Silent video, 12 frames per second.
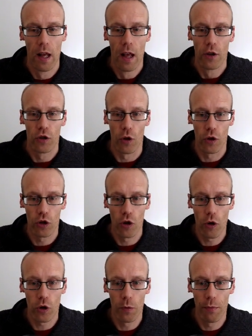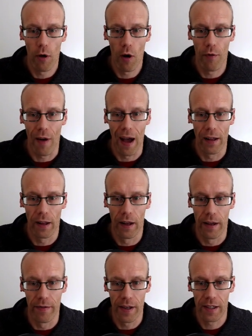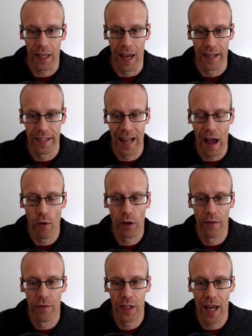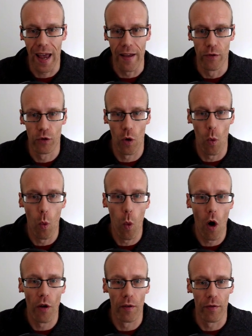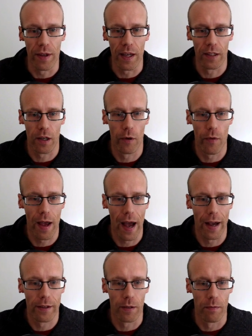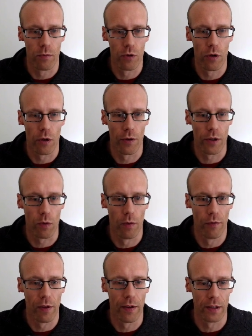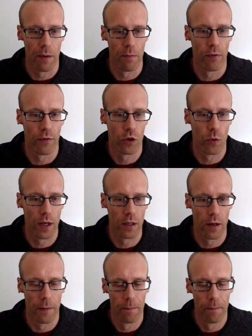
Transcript: So social profile, in this case, now contains one of these array items. So this one, for example, for Twitter.